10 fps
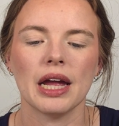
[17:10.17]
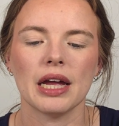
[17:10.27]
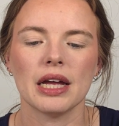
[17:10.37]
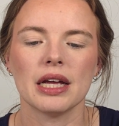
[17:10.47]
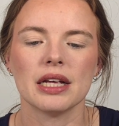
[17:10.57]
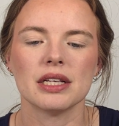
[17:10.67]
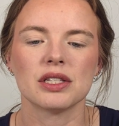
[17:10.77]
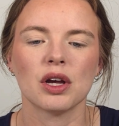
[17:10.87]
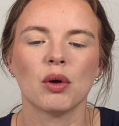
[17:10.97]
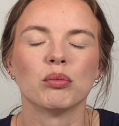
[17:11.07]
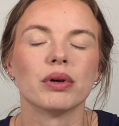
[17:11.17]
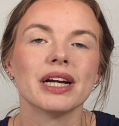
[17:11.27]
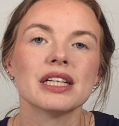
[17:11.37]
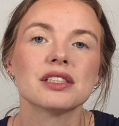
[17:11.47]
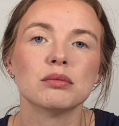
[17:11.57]
is
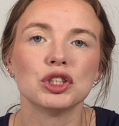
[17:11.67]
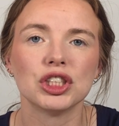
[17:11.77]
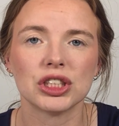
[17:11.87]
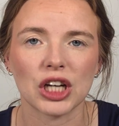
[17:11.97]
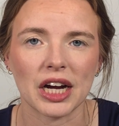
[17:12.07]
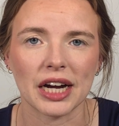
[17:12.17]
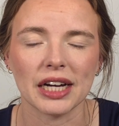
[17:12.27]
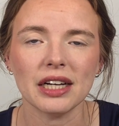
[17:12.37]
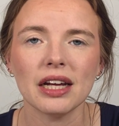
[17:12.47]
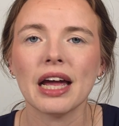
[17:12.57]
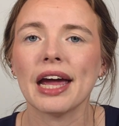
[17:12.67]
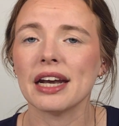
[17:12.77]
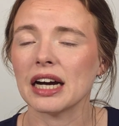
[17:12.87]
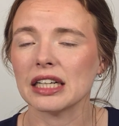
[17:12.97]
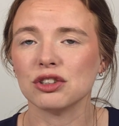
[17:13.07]
bring some shine and
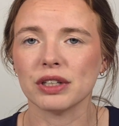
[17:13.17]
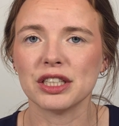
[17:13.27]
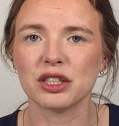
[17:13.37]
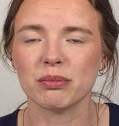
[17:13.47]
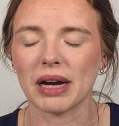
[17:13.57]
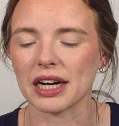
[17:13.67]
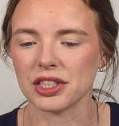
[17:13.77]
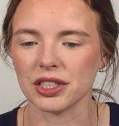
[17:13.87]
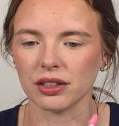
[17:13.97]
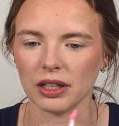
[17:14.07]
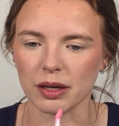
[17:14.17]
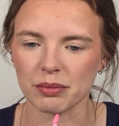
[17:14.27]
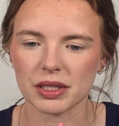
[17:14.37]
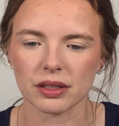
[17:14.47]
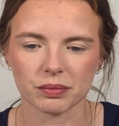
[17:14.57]
hydration back to your
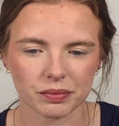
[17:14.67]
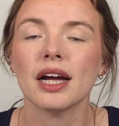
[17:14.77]
lips.